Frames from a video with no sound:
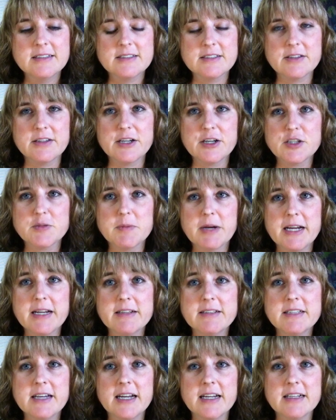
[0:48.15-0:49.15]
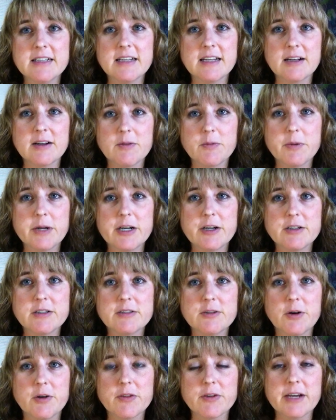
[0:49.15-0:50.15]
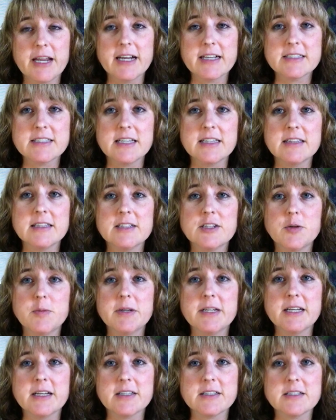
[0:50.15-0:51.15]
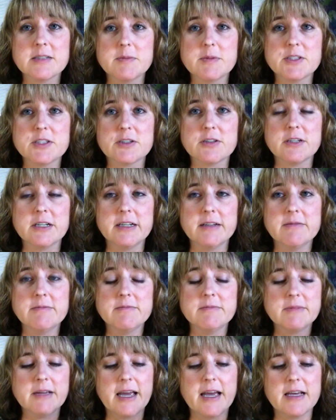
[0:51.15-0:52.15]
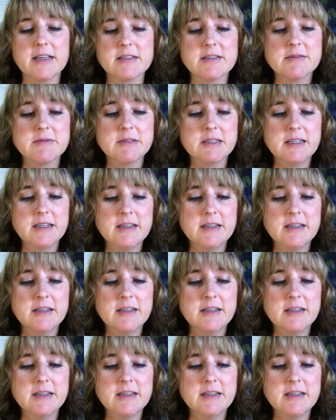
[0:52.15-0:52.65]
So there's my tight little weird northern accent that nobody else in Missouri has.